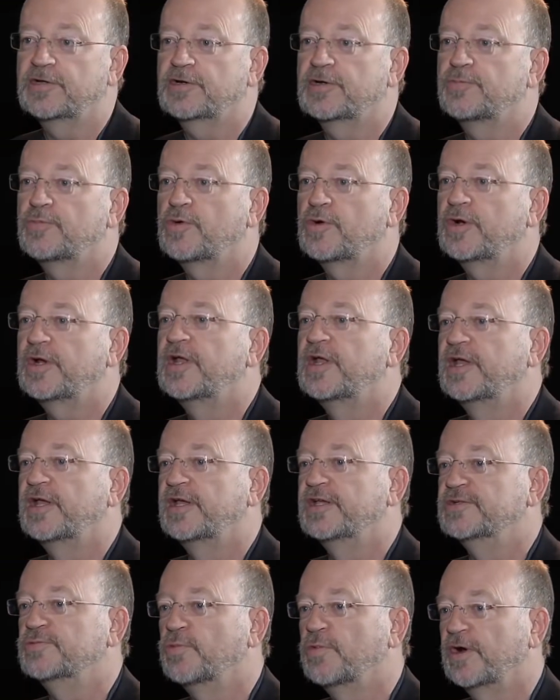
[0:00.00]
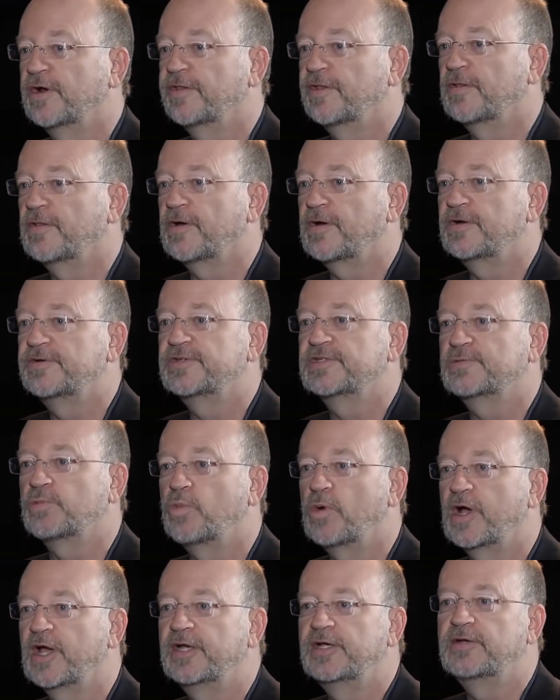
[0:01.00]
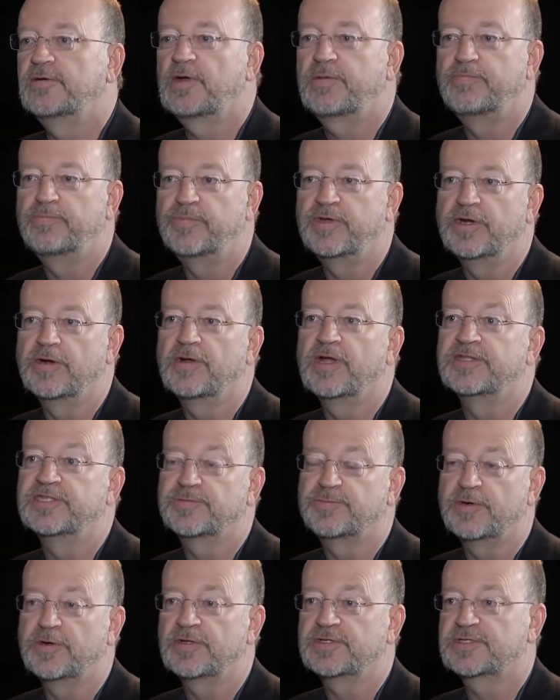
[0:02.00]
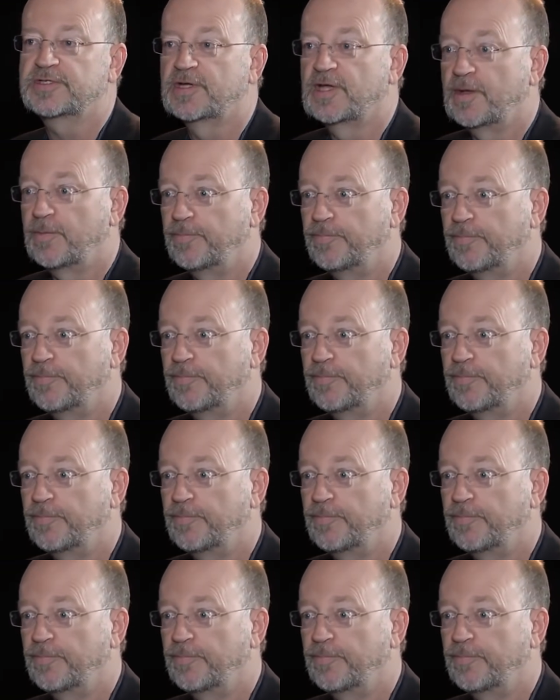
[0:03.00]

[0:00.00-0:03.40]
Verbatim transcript: Liquor Board is one of the largest wine, beer, and spirits